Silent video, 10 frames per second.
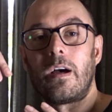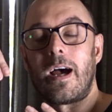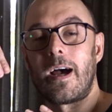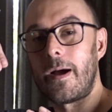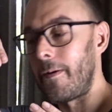
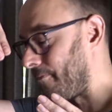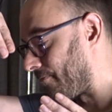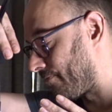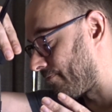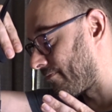um
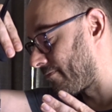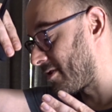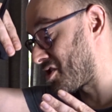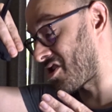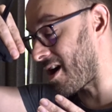
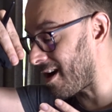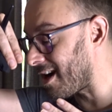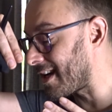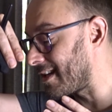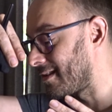
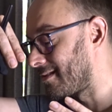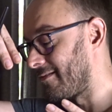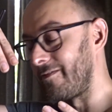shy,